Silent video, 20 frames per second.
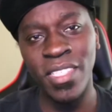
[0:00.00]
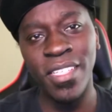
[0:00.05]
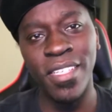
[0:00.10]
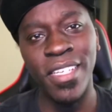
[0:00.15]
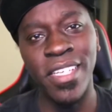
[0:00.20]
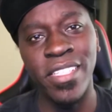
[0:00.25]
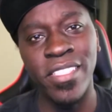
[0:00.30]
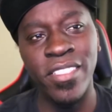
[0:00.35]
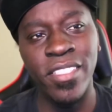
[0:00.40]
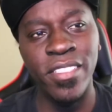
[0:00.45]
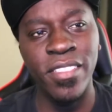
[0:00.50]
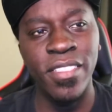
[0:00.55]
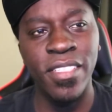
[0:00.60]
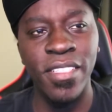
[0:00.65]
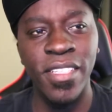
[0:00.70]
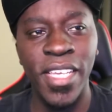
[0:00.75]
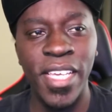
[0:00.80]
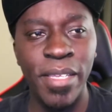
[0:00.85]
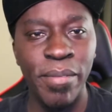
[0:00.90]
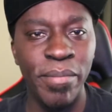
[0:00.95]
it's just the
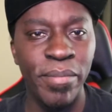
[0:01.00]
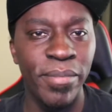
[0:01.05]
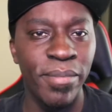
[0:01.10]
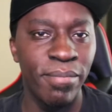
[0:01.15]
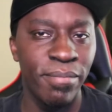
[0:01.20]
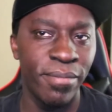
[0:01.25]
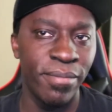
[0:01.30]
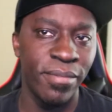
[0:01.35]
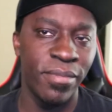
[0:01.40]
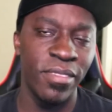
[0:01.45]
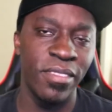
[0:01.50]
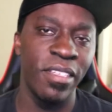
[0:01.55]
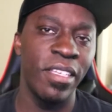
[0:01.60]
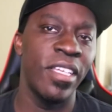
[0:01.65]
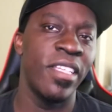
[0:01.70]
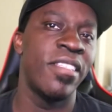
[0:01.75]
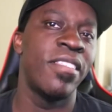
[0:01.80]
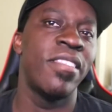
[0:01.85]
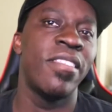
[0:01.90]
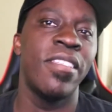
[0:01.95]
name.
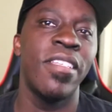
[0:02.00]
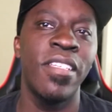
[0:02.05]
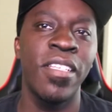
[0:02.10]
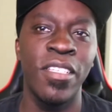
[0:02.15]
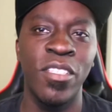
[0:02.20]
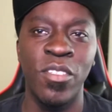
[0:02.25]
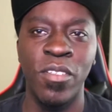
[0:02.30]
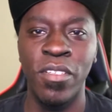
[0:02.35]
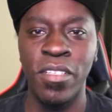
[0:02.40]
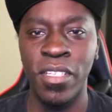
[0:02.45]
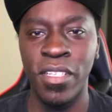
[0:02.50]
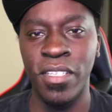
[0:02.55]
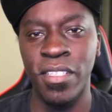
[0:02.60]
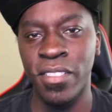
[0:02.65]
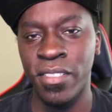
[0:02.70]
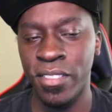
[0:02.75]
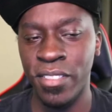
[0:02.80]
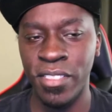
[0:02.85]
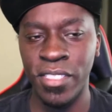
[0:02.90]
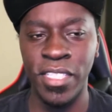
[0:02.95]
That's all it is.
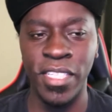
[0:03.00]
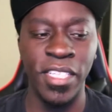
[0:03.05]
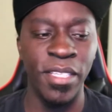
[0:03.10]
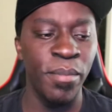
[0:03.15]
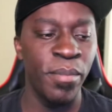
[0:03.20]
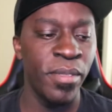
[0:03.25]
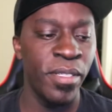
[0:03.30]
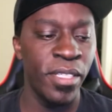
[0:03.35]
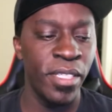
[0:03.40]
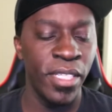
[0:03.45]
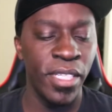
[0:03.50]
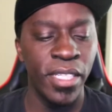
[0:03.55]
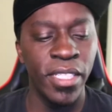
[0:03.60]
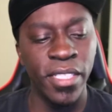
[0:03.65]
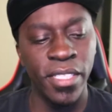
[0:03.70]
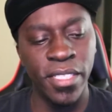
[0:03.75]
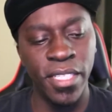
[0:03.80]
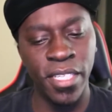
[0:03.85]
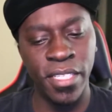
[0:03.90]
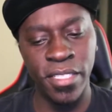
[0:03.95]
The name.
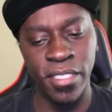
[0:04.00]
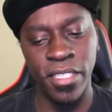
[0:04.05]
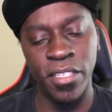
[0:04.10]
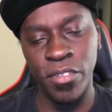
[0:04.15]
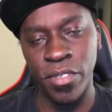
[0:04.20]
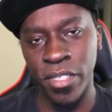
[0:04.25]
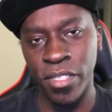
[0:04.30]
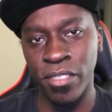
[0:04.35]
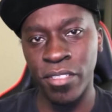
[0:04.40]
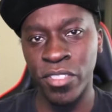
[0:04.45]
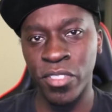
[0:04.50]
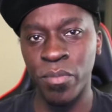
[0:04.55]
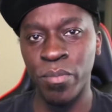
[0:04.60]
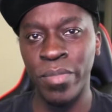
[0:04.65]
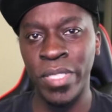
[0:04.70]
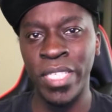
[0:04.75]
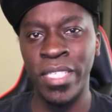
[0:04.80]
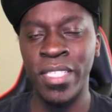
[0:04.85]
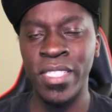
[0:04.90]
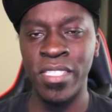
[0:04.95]
The exterior is
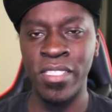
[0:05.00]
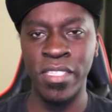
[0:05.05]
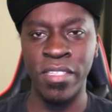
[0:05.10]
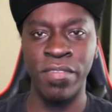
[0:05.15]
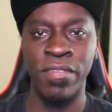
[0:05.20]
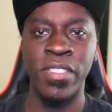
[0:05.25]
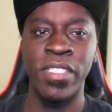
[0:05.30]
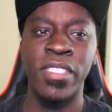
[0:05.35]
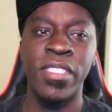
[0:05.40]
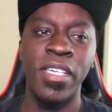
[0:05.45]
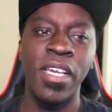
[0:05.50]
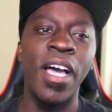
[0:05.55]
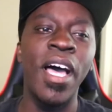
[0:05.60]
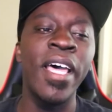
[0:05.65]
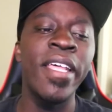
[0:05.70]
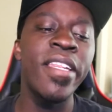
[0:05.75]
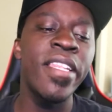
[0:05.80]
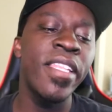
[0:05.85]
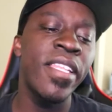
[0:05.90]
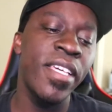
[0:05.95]
completely different,
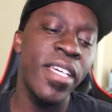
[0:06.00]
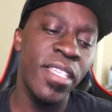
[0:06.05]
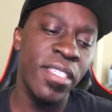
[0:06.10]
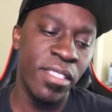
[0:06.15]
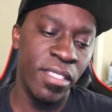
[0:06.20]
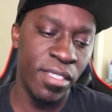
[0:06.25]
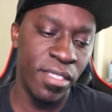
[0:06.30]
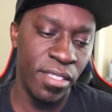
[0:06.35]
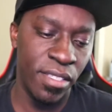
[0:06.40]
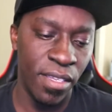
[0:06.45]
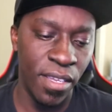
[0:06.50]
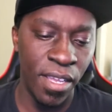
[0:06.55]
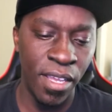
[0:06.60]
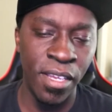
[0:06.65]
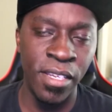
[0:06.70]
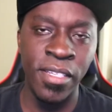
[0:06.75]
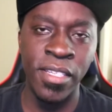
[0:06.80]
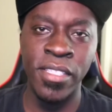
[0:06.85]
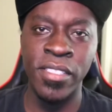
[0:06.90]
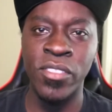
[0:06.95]
unless
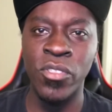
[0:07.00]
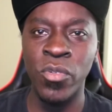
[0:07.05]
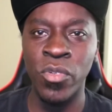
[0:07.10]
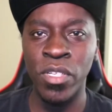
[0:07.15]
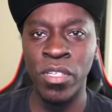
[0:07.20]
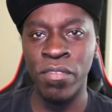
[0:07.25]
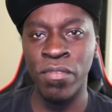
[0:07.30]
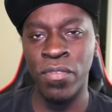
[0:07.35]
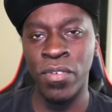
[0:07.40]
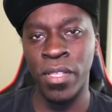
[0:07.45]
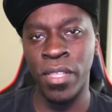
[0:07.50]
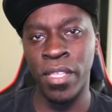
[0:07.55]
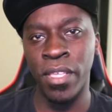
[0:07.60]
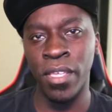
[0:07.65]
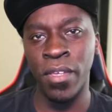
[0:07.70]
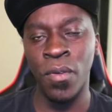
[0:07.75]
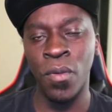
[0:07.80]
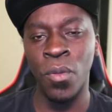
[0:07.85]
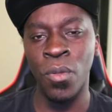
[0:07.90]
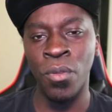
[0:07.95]
Honda is going for the
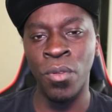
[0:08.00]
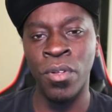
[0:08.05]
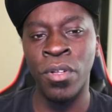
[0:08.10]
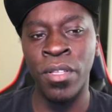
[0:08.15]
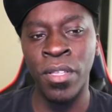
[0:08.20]
whole